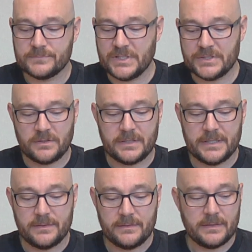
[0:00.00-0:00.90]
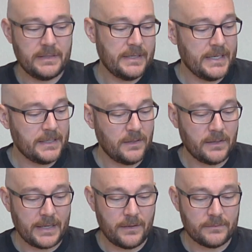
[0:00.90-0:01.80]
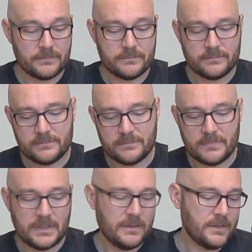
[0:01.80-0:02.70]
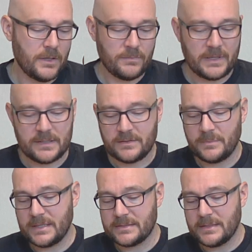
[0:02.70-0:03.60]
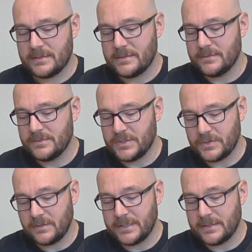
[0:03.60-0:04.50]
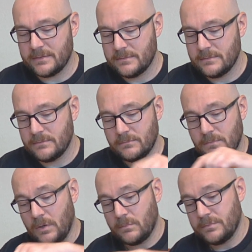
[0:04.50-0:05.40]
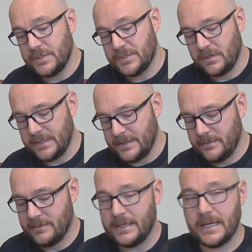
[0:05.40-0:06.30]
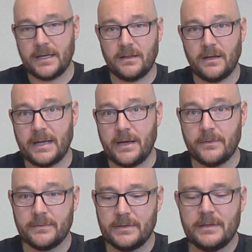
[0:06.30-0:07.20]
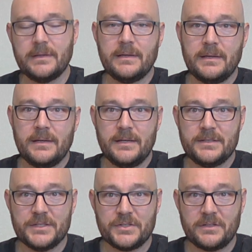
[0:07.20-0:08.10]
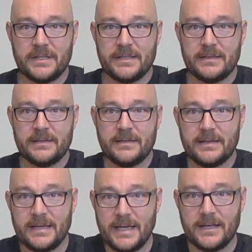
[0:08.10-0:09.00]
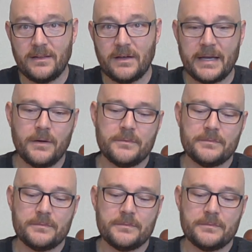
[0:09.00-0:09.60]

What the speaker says: Digital in, analog out. No, that doesn't make sense. Digital in, no. Digital in, analog out. Digital in, analog out.